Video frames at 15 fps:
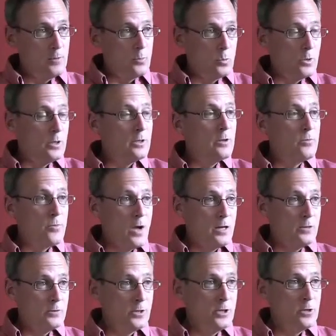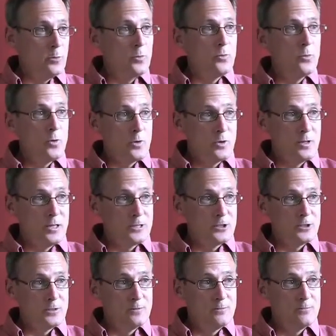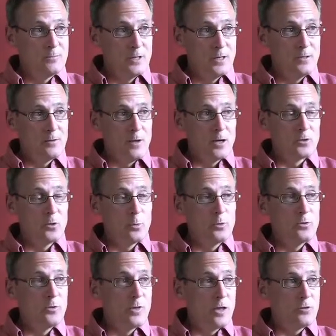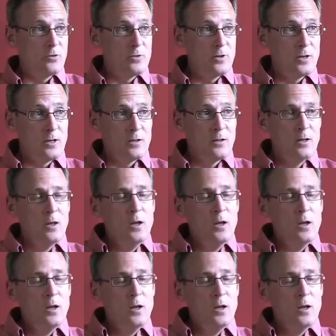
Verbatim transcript: we're in the final year before an election, right? October 2010.